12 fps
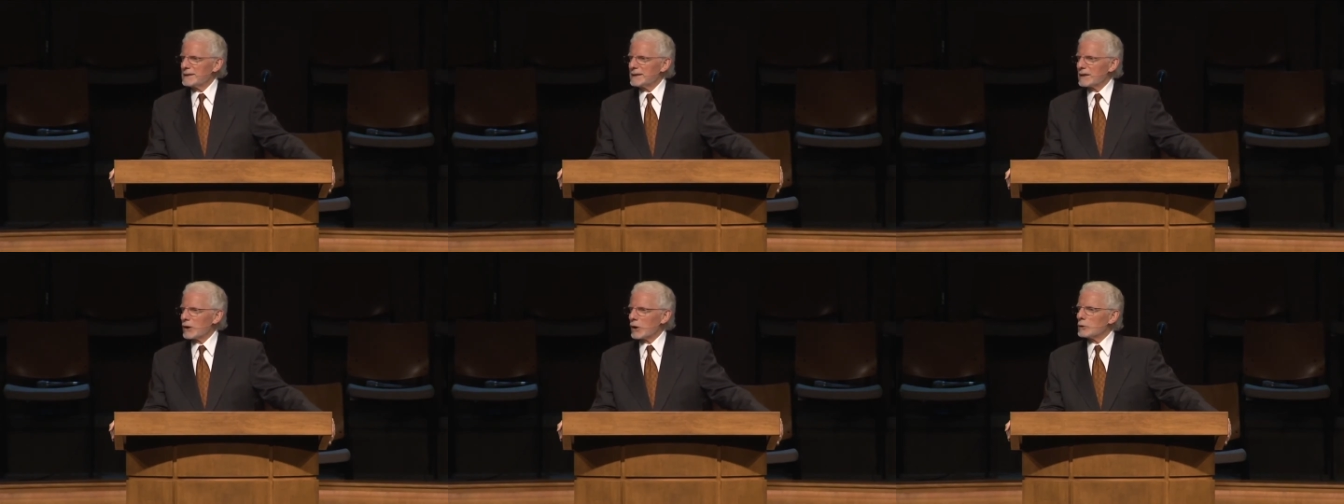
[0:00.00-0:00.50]

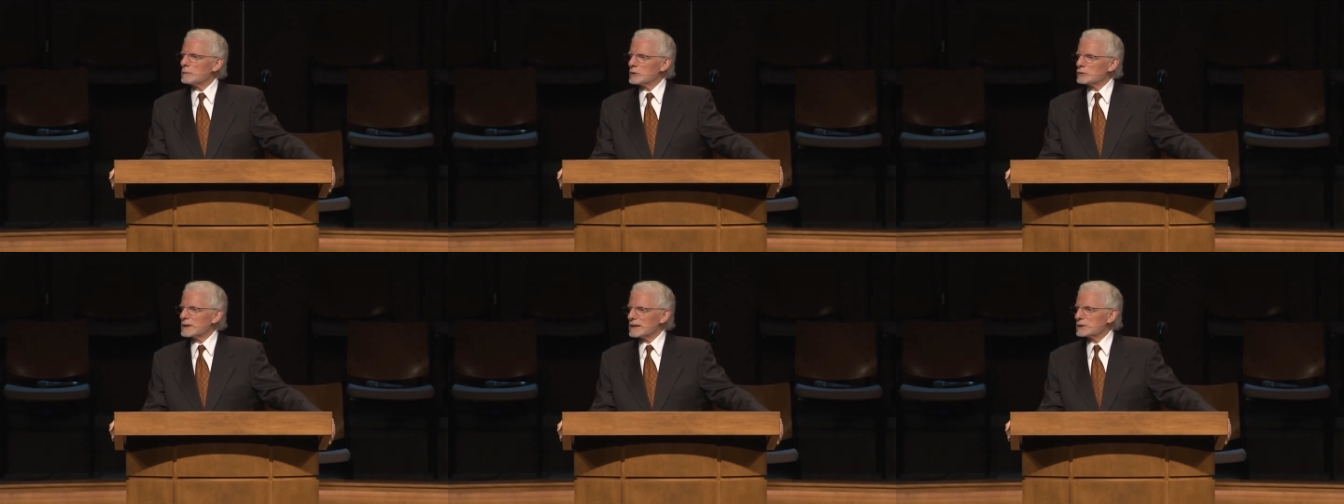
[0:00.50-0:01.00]
that it
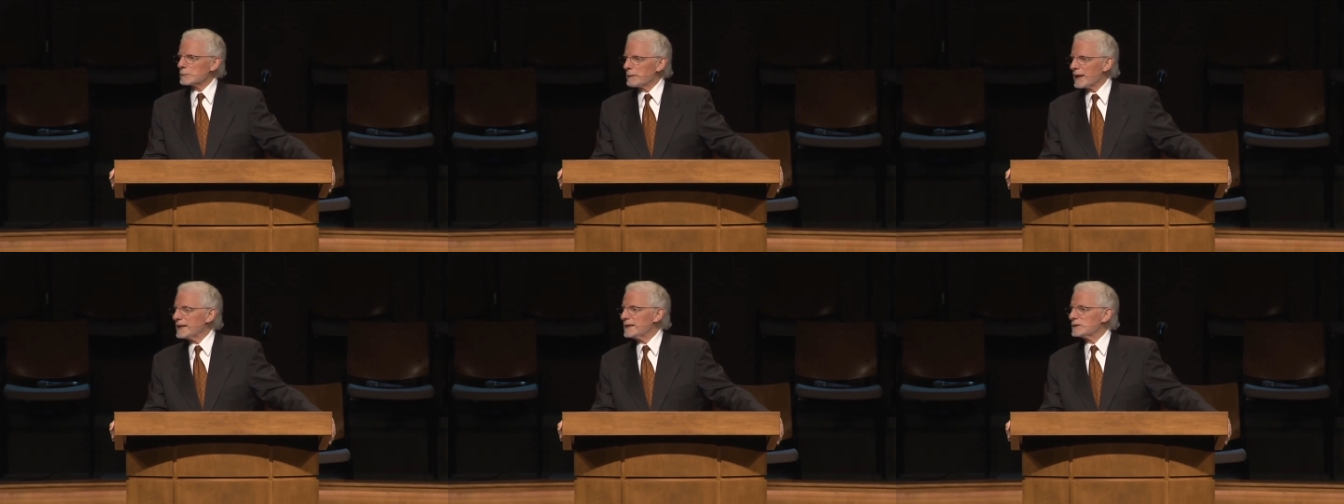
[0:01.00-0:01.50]
almost
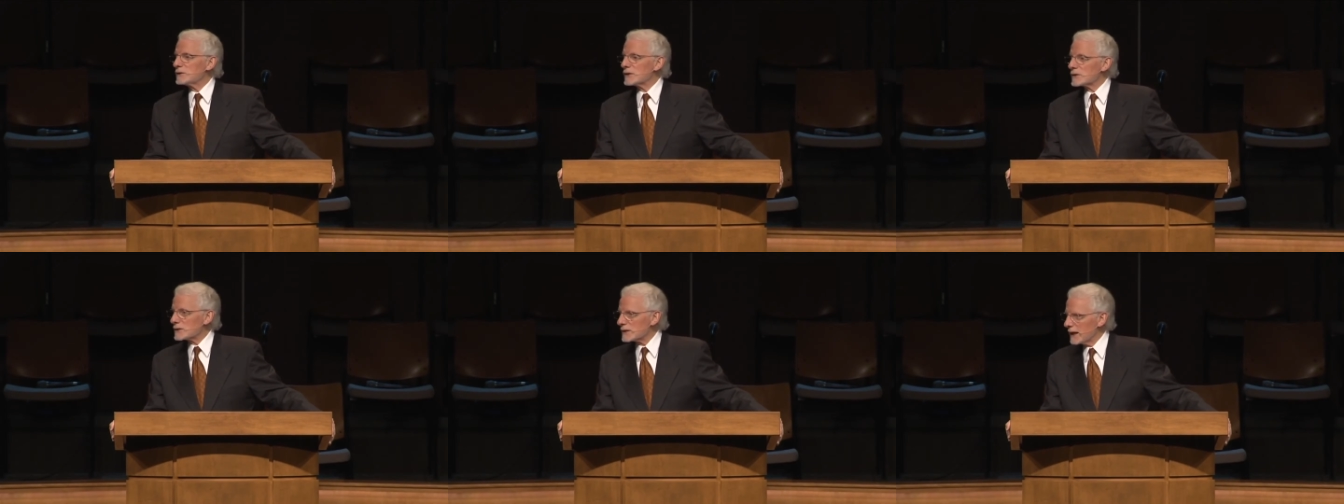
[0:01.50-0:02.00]
explains
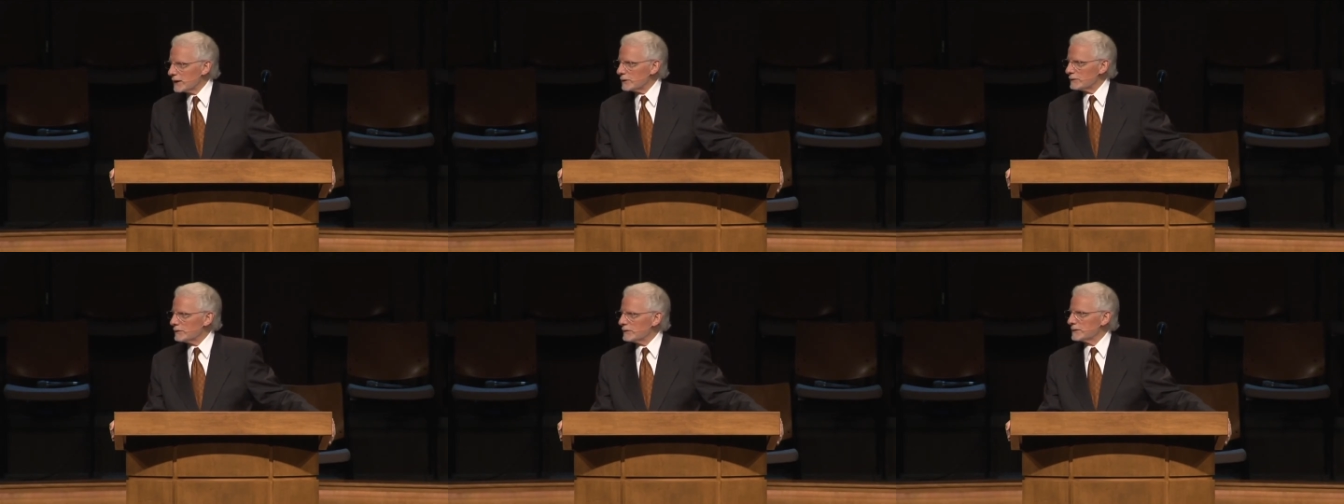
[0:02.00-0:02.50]

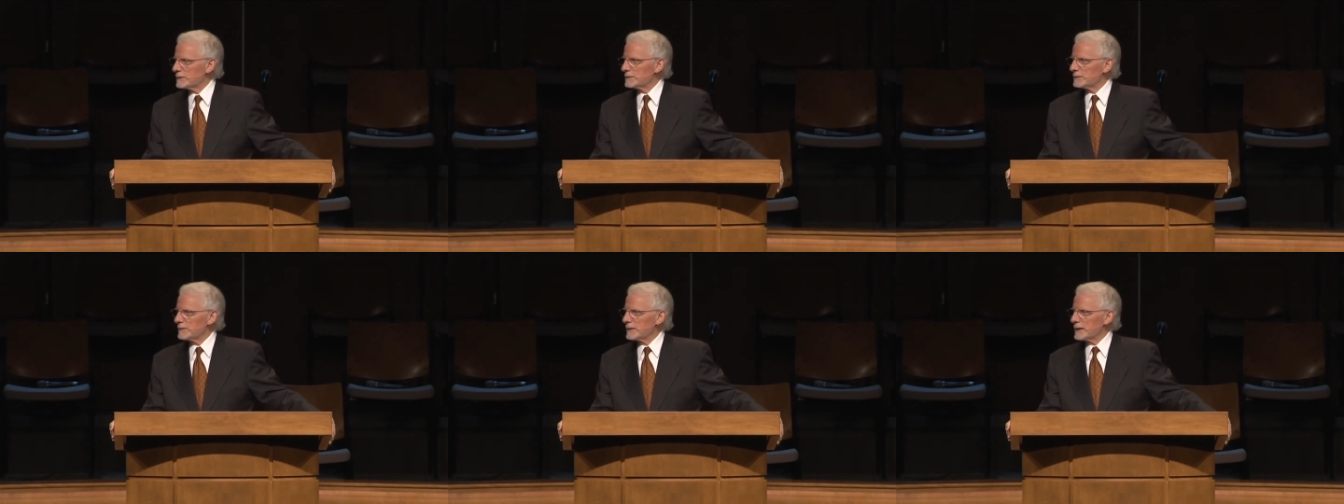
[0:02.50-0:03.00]
itself
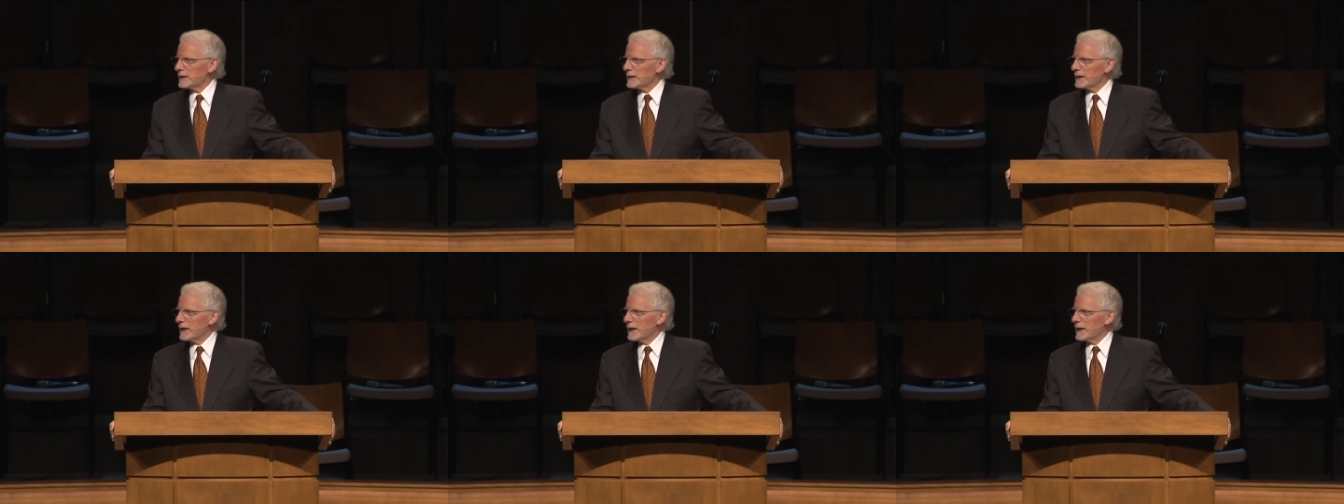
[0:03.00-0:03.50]

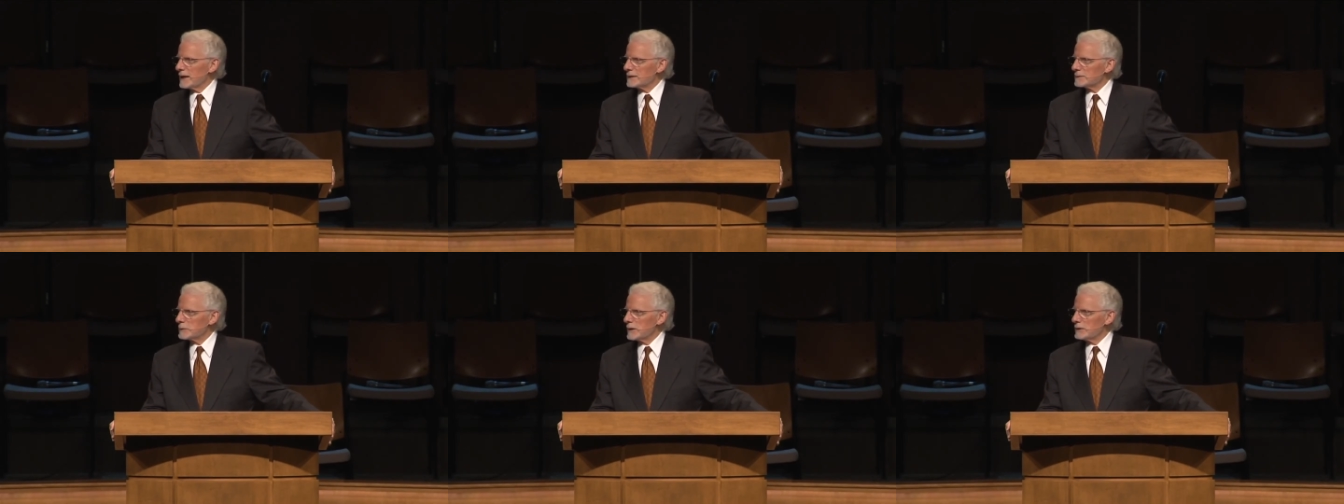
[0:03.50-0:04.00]
uh,
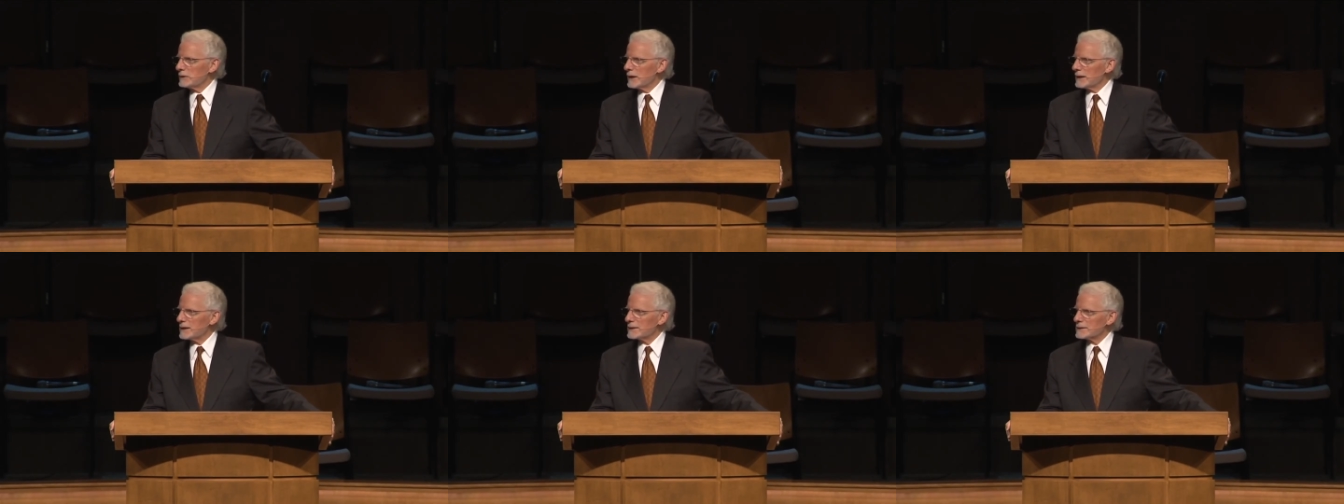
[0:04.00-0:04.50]
when
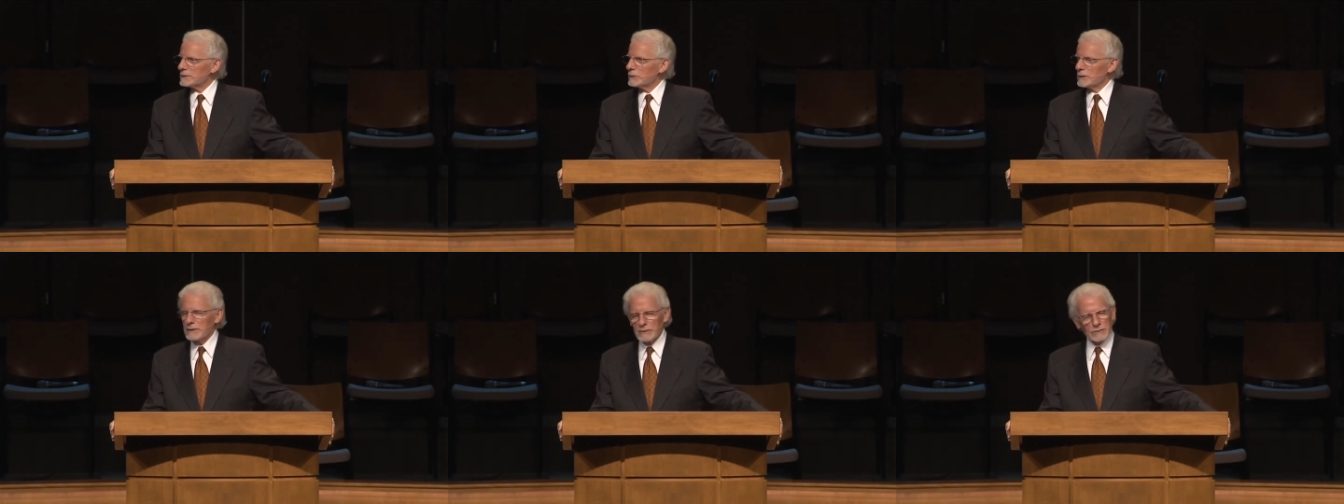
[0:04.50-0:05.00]
uh,
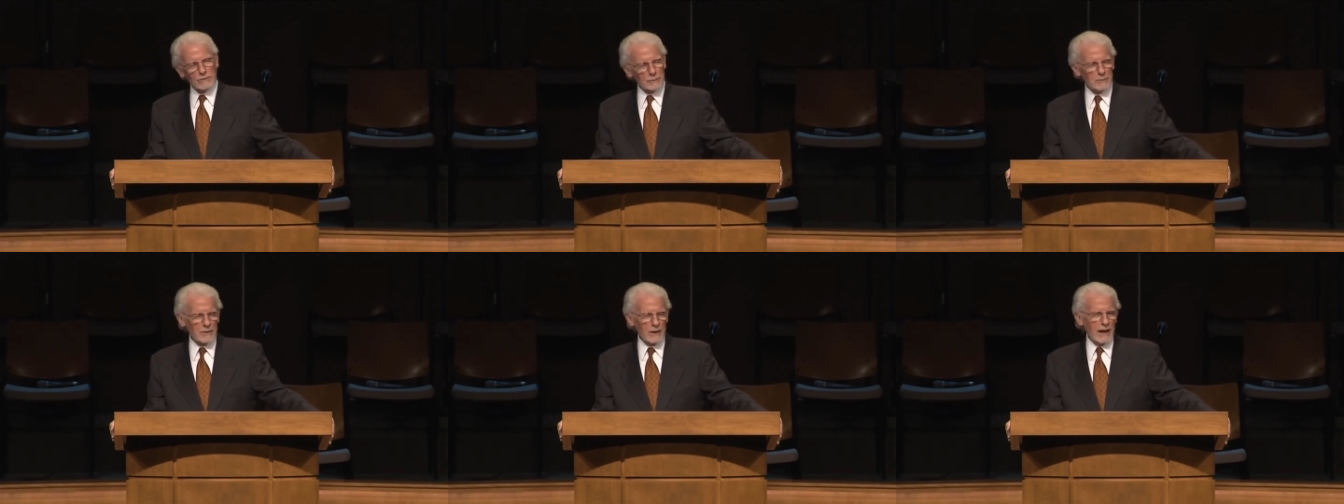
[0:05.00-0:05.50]
you give it
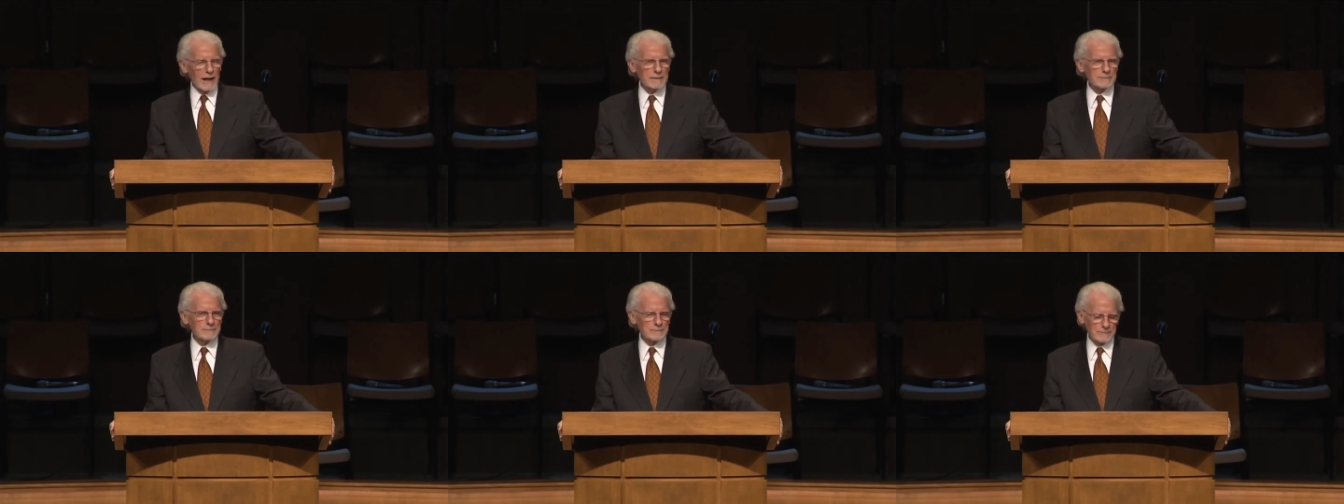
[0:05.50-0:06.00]
some
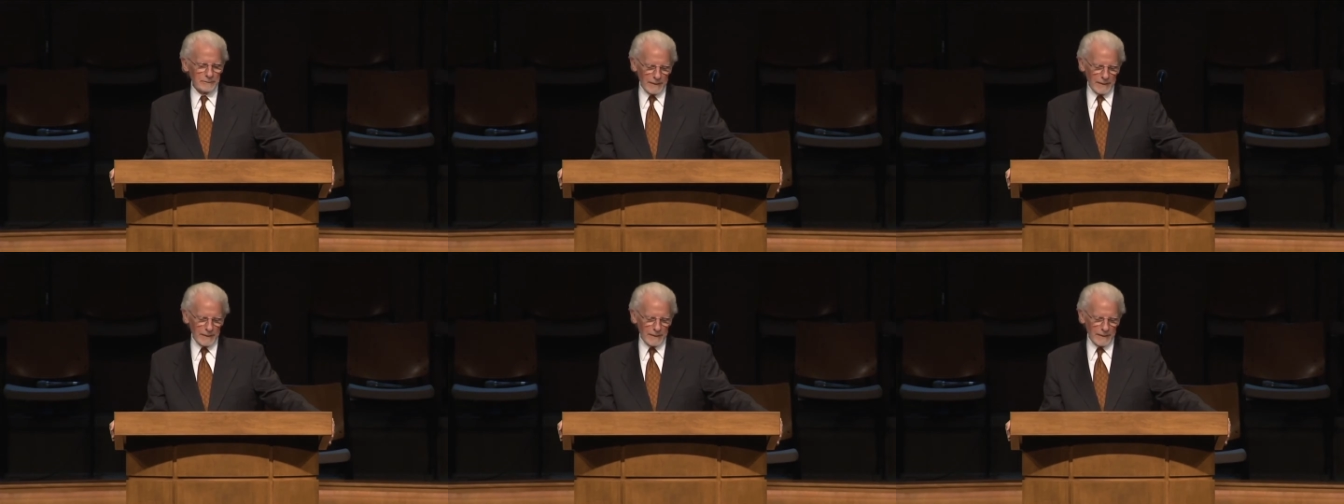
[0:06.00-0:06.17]
thought.